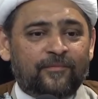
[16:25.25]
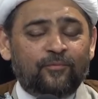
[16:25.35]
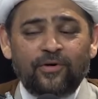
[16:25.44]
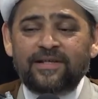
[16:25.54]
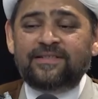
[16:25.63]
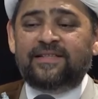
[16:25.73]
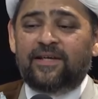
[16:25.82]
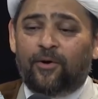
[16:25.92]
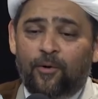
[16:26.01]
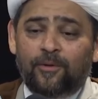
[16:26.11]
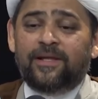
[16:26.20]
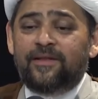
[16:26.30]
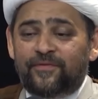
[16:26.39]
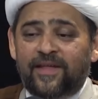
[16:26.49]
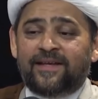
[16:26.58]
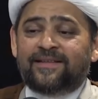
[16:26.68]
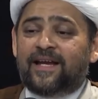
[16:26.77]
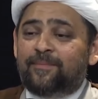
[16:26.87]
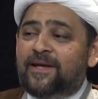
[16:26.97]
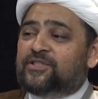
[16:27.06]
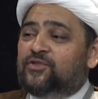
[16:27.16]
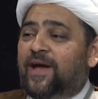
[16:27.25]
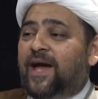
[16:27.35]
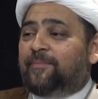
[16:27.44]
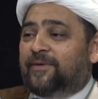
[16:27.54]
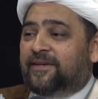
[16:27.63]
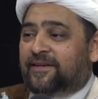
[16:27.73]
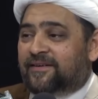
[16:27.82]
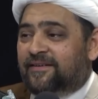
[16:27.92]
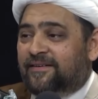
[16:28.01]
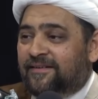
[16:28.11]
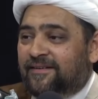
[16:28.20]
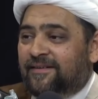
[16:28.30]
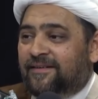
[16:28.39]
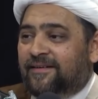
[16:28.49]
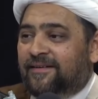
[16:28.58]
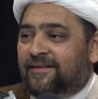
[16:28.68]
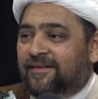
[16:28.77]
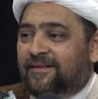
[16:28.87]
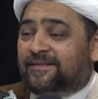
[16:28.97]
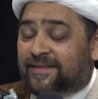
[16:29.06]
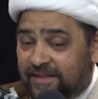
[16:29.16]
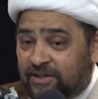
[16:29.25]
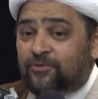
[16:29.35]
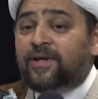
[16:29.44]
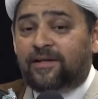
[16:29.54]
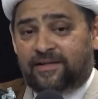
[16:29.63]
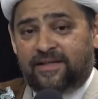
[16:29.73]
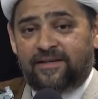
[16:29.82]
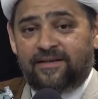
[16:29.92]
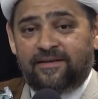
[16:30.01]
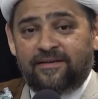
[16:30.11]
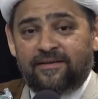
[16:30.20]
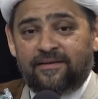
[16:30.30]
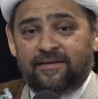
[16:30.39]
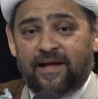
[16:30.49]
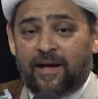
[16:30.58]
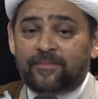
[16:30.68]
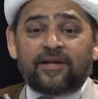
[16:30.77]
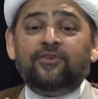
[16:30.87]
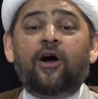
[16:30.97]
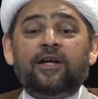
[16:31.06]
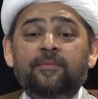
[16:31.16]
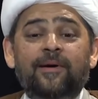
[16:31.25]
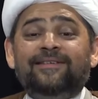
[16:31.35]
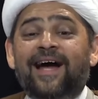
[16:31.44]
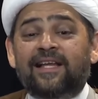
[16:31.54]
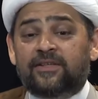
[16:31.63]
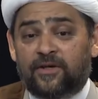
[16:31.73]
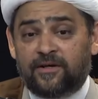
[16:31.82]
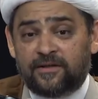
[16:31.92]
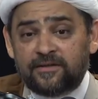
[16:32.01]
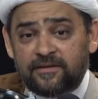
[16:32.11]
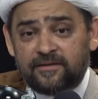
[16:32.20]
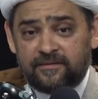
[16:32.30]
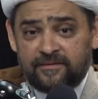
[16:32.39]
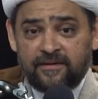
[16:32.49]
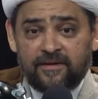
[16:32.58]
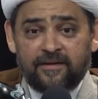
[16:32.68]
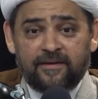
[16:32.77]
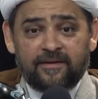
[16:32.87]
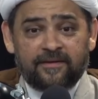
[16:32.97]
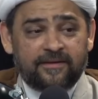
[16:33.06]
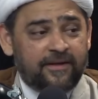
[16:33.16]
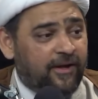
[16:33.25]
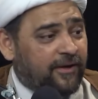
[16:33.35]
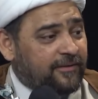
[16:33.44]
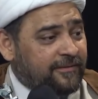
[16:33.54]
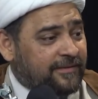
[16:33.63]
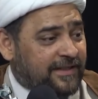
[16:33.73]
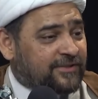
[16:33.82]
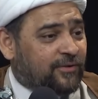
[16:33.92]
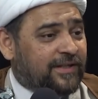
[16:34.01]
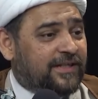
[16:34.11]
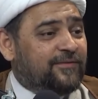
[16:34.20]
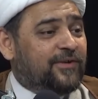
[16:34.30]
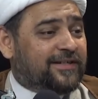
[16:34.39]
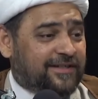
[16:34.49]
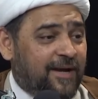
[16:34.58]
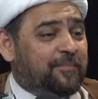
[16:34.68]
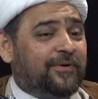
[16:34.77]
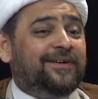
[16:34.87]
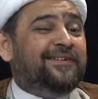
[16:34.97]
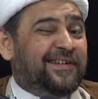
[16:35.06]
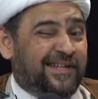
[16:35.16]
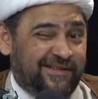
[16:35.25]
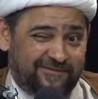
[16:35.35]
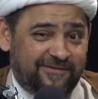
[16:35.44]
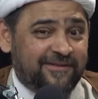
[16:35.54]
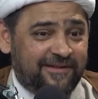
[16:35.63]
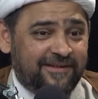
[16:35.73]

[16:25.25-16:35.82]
What is the only thing that makes you happy here? And really, I'm not talking about Tylenol. You know, that's going to give you a temporary relief.